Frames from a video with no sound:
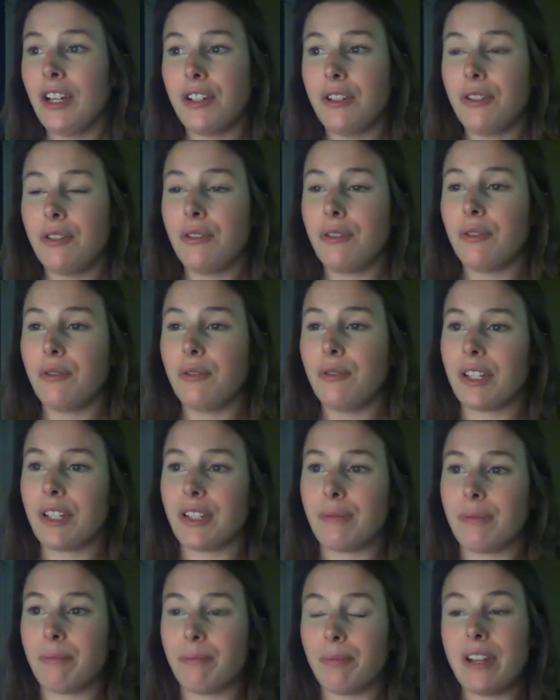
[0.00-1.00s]
who
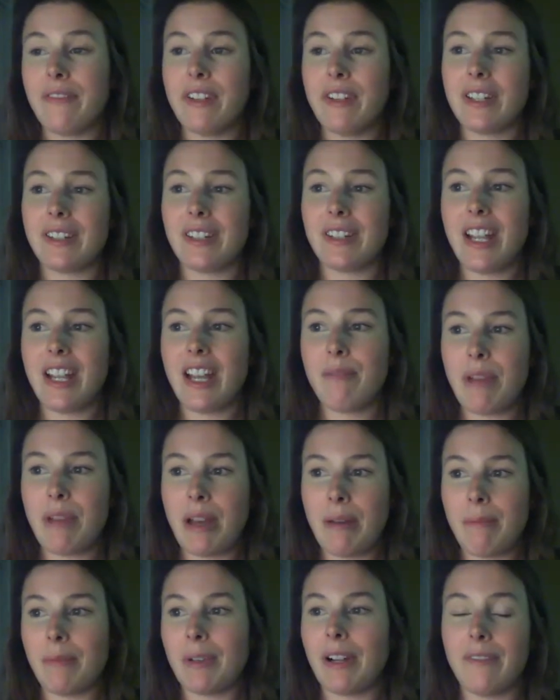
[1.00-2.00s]
was previously a
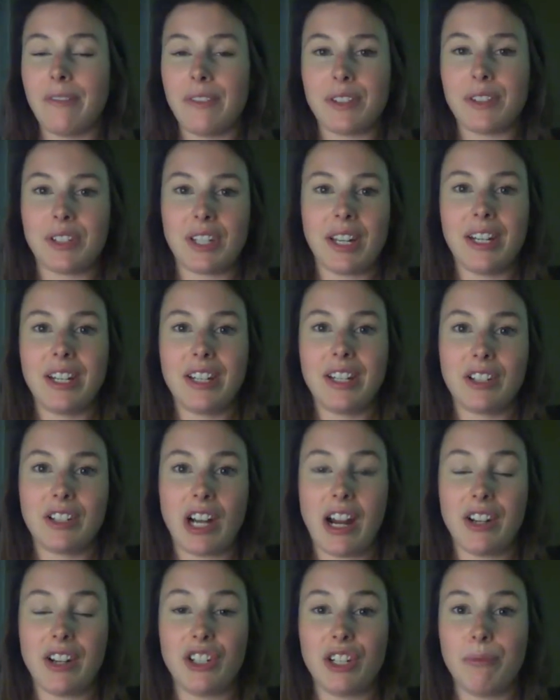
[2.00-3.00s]
member of the study
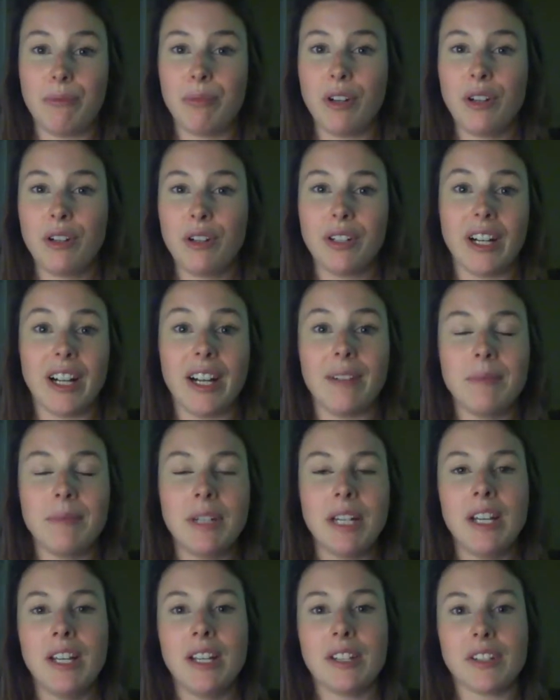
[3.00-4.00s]
strategy program.